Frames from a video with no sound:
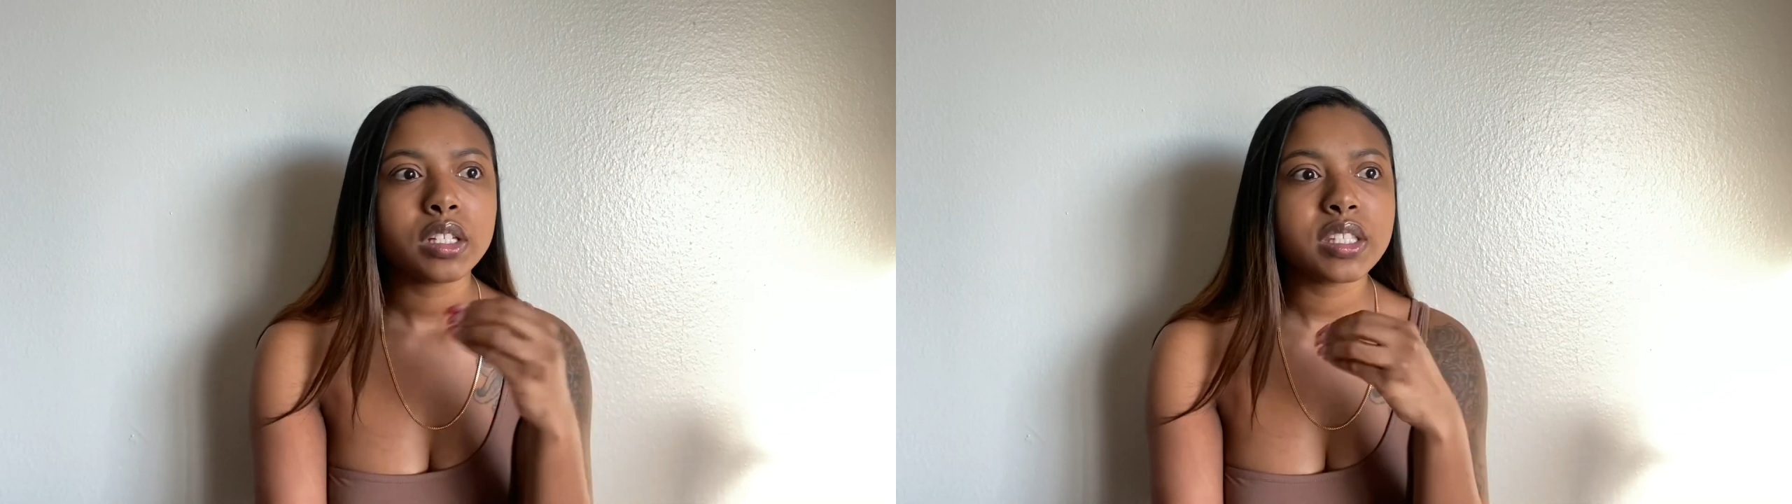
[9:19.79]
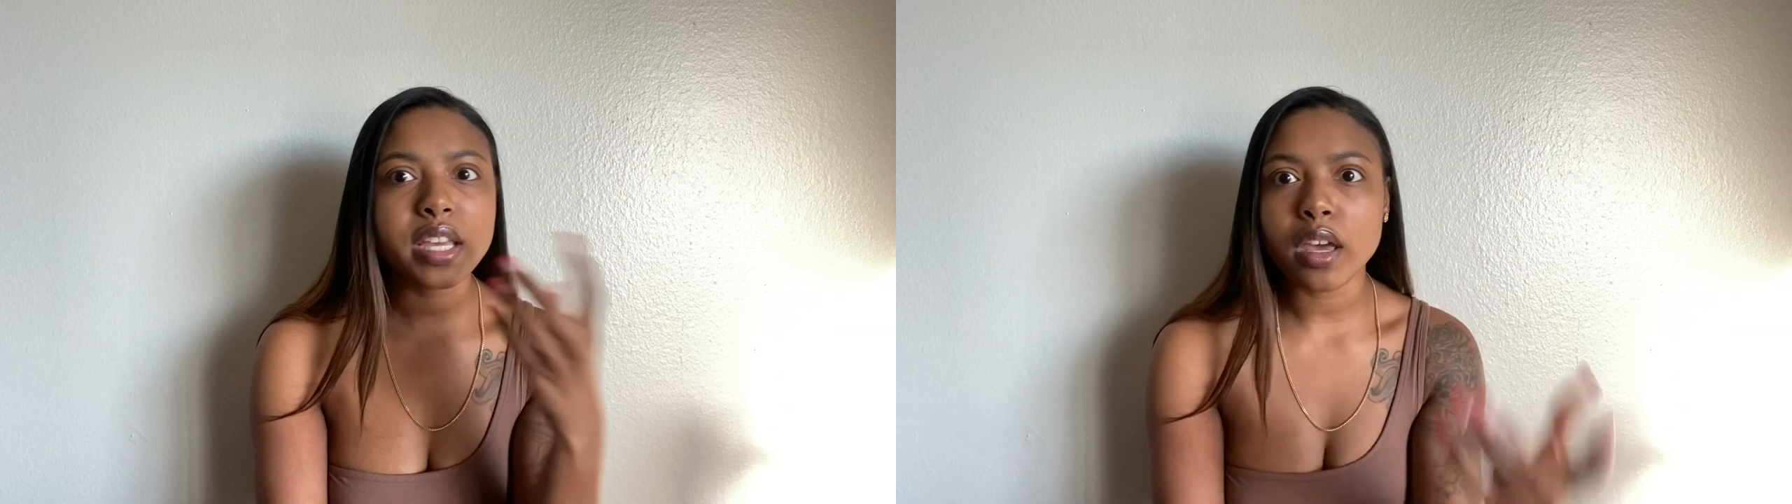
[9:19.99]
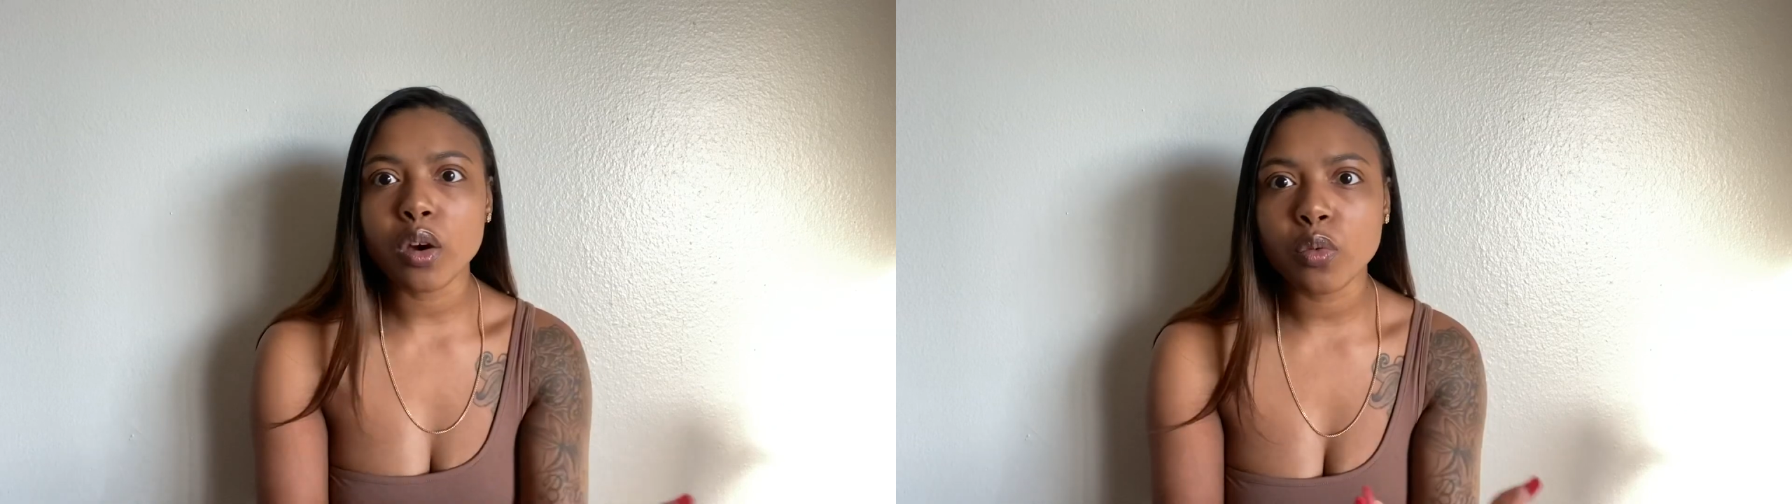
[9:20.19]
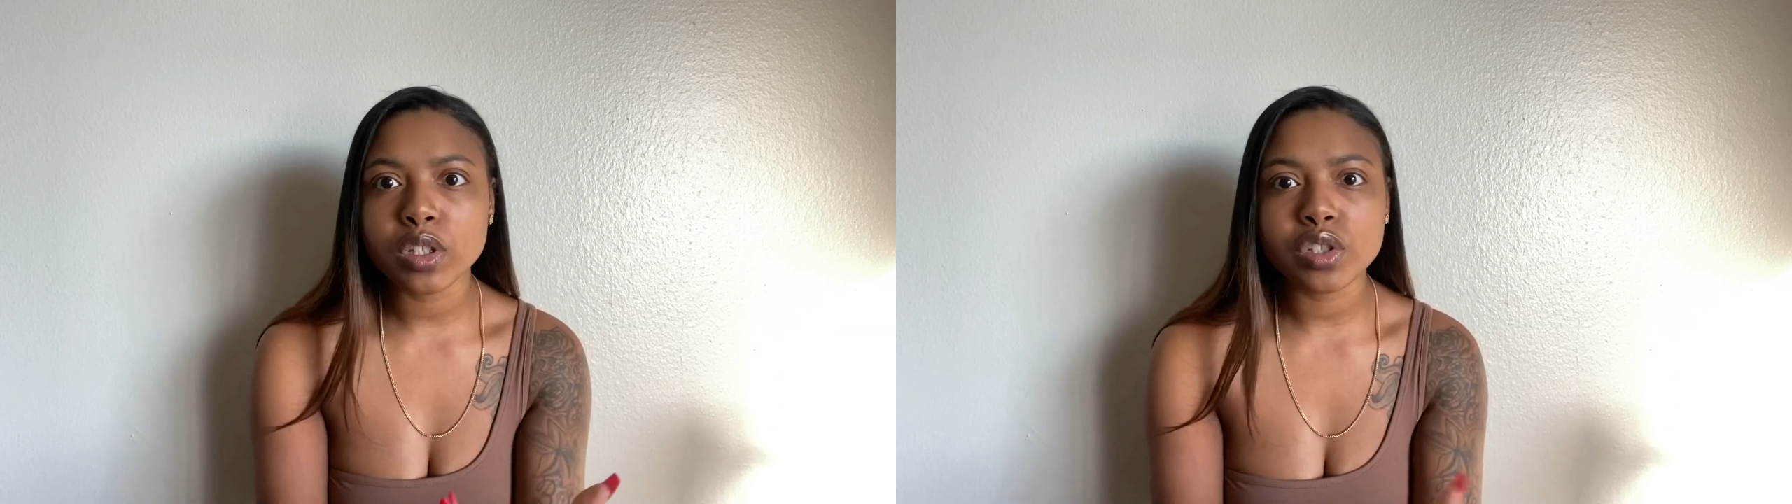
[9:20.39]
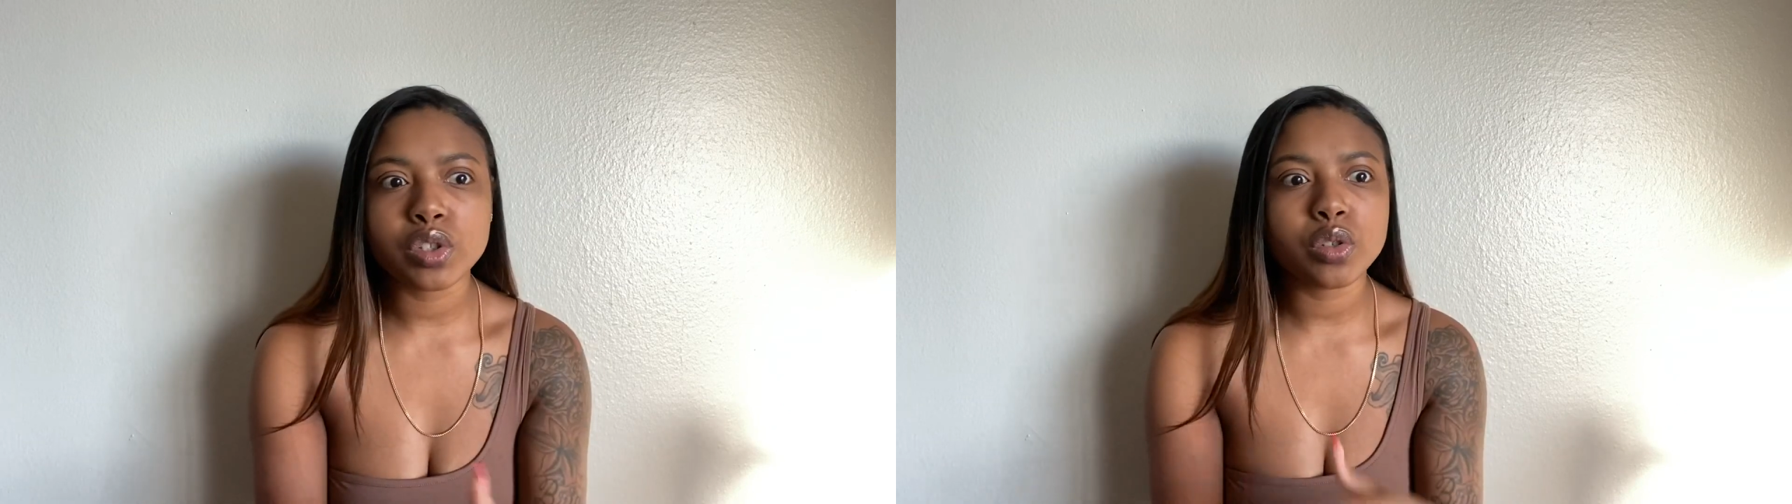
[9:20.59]
Tell what
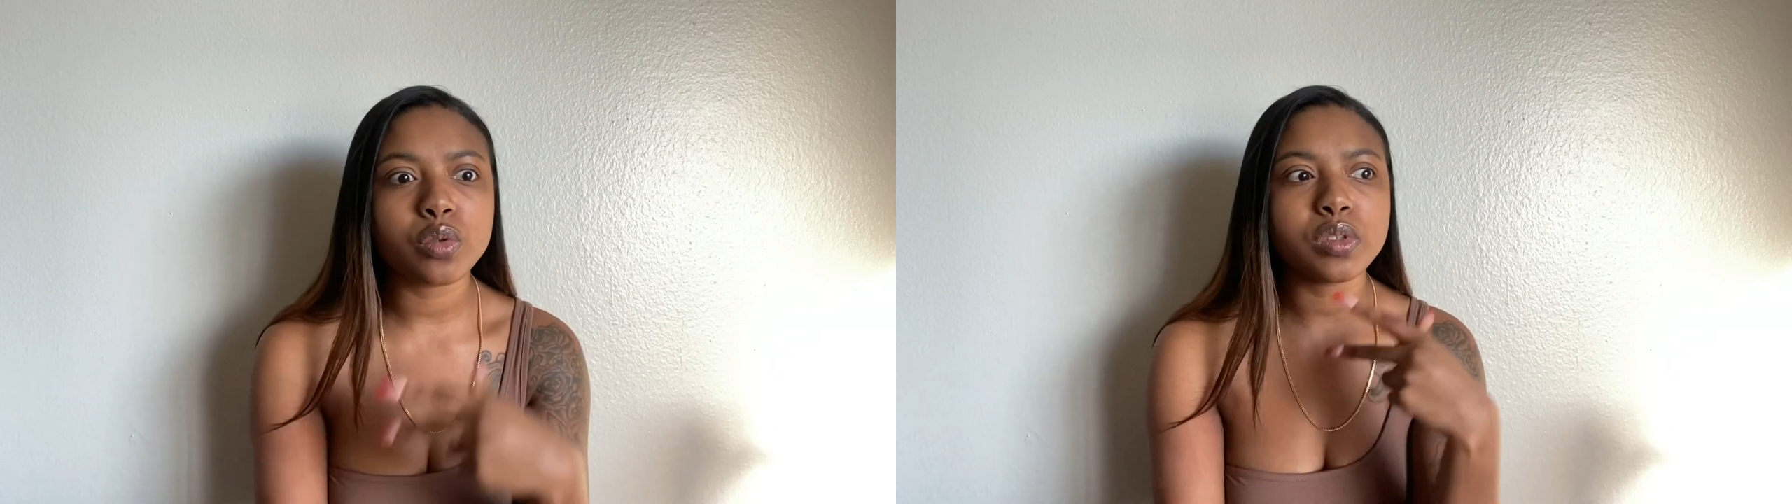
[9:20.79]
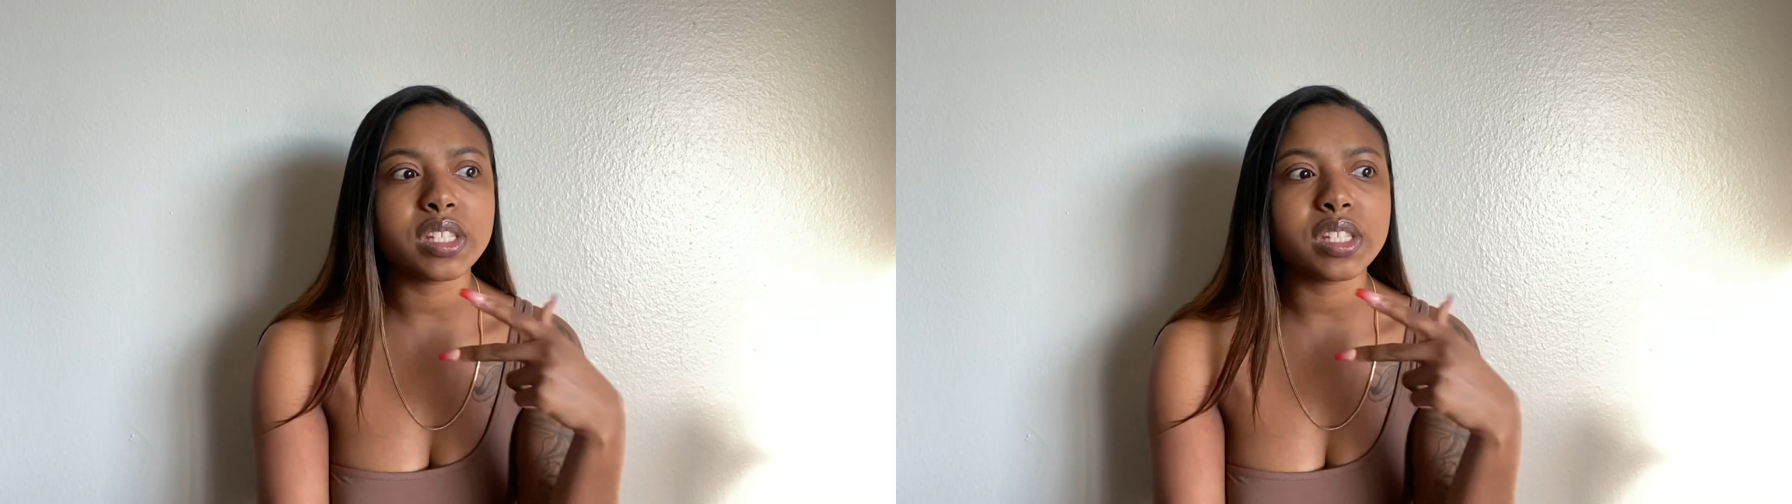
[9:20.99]
to do,